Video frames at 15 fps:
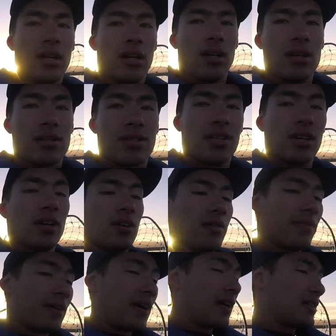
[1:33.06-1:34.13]
Also,
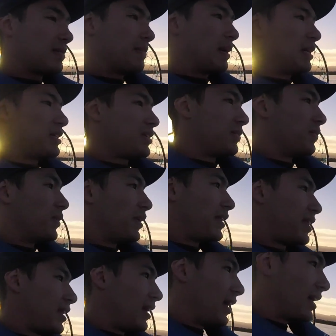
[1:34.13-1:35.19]
forgot to mention one
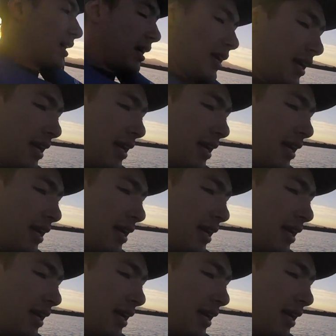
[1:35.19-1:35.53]
thing